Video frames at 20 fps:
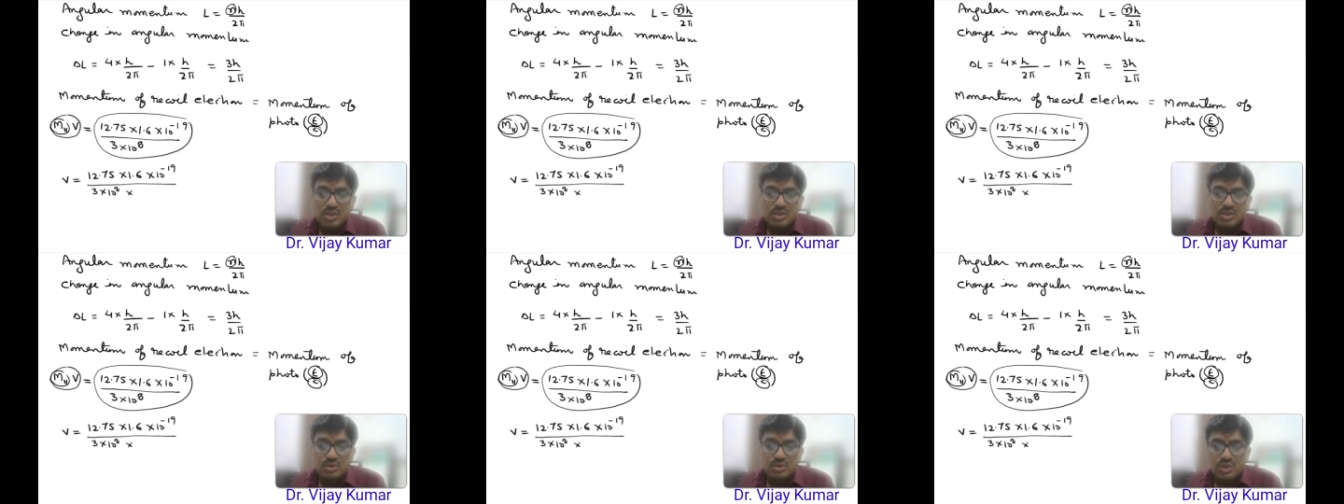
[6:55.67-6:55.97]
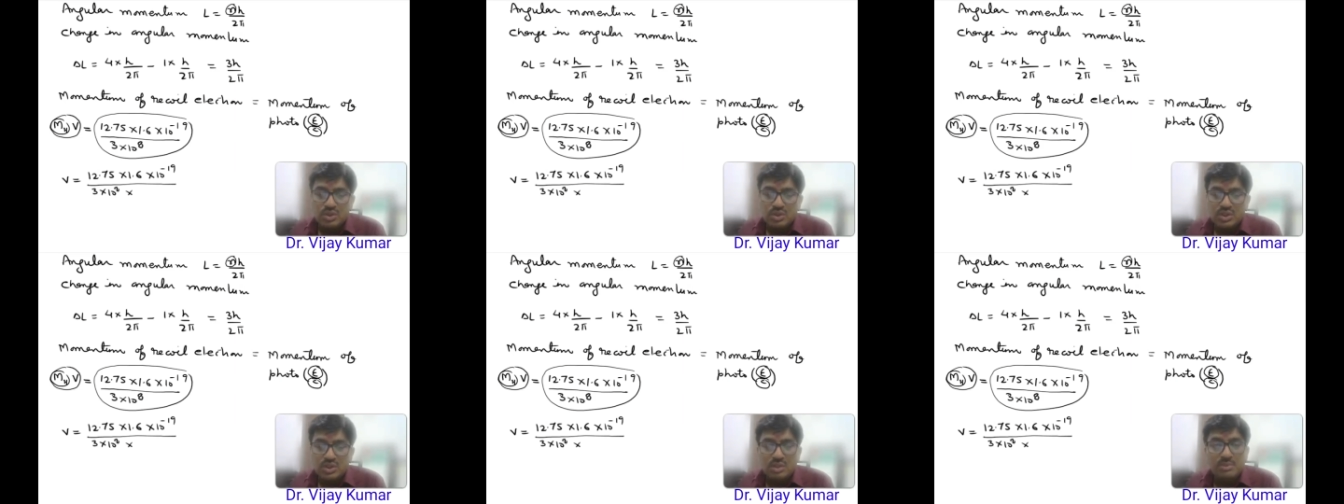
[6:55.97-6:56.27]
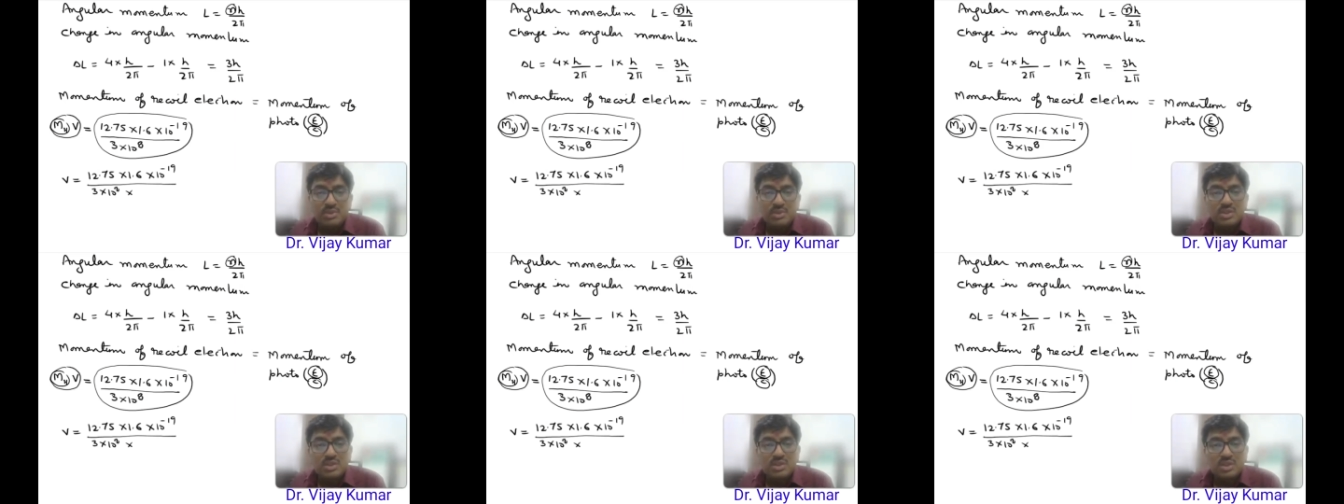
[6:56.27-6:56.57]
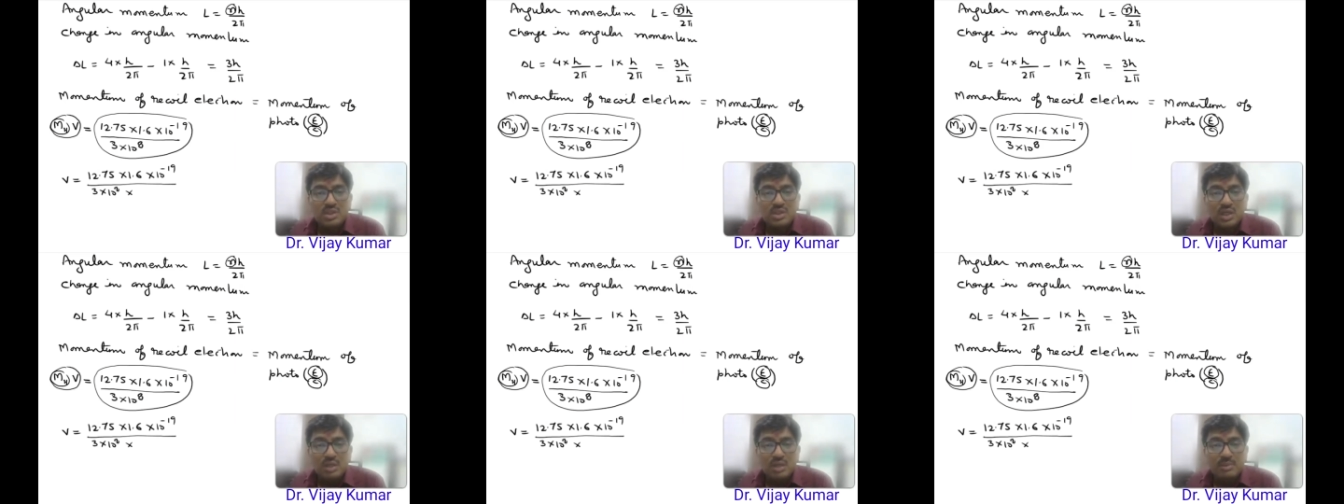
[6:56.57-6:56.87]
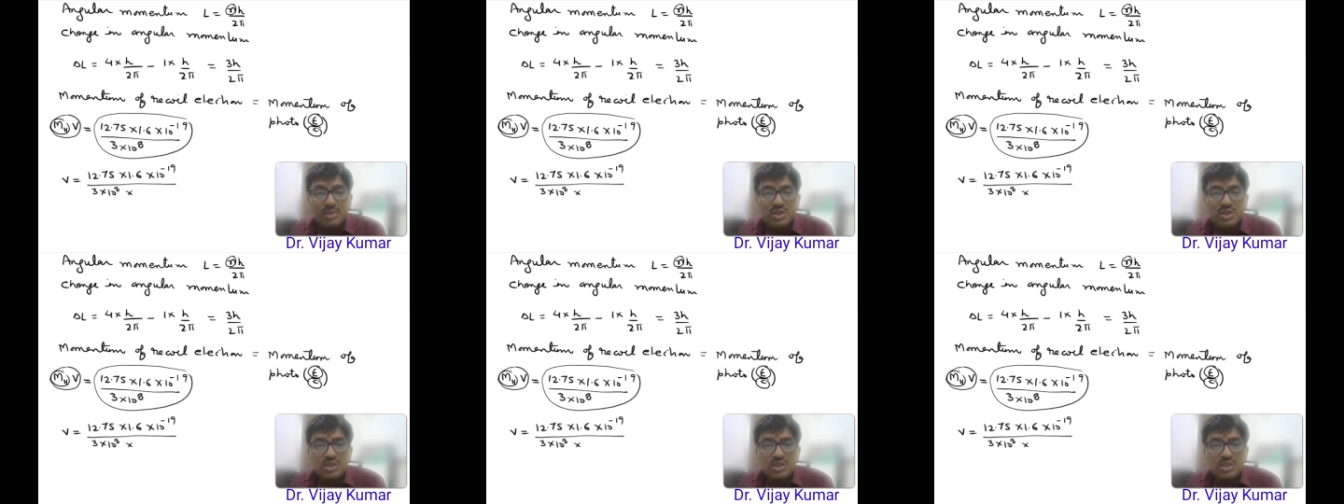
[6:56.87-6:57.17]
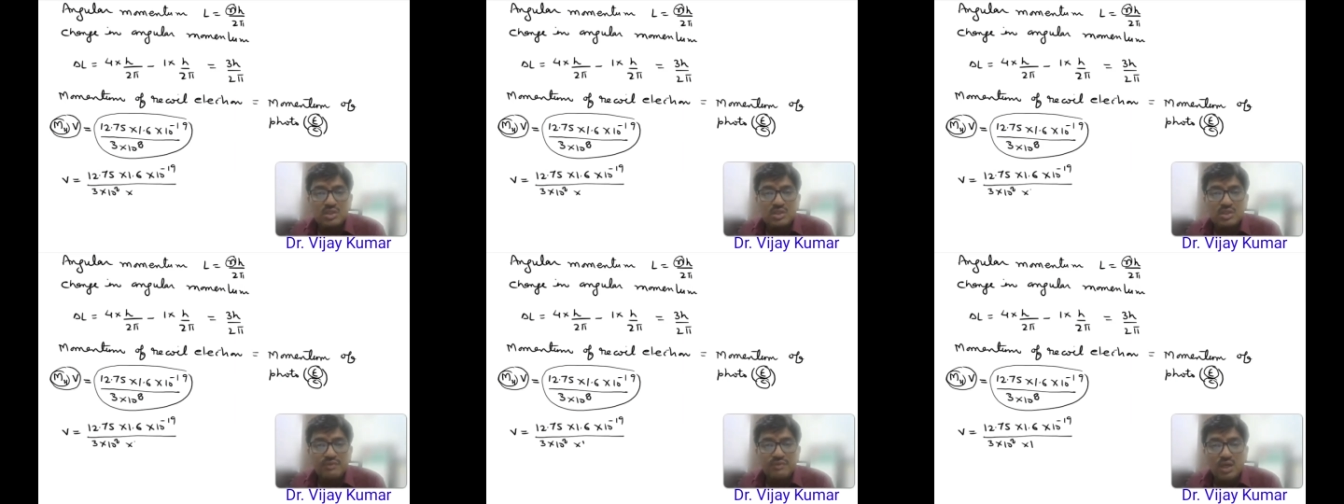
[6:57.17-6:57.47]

So this mh is